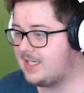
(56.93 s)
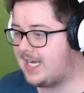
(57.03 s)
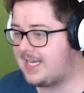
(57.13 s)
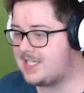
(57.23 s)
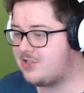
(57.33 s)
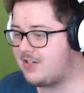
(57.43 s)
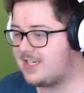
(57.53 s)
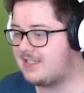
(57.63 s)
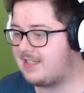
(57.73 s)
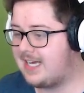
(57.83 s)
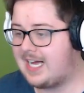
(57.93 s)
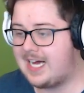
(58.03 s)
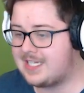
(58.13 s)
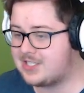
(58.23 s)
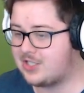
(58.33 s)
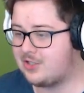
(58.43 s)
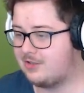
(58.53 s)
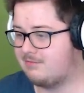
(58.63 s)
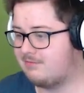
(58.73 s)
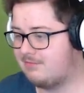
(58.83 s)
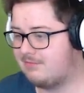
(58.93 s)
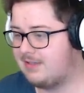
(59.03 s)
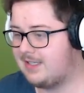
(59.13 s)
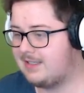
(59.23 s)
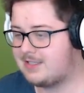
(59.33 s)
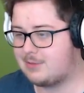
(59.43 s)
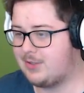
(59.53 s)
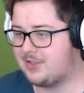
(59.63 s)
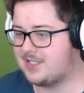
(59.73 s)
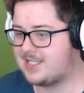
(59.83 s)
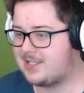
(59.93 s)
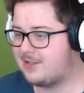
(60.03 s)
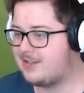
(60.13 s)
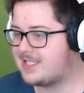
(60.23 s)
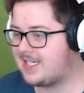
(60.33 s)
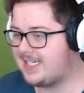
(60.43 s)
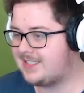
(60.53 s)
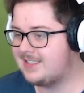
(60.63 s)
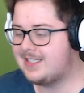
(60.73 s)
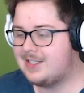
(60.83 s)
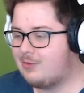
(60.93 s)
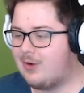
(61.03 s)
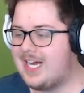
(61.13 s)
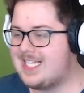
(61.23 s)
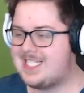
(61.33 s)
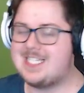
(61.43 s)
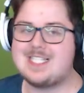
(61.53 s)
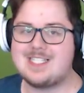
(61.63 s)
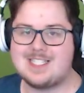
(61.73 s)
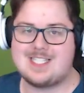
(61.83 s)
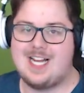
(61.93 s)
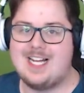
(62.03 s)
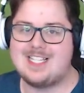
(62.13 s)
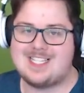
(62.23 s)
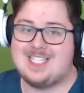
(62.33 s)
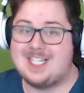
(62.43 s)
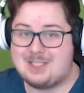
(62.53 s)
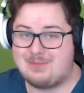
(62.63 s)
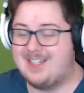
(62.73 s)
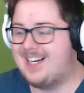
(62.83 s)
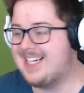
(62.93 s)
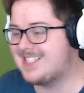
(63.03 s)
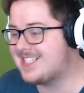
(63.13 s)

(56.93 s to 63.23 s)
And it's not a hard zone, to be honest, so it's like, why is this stuck behind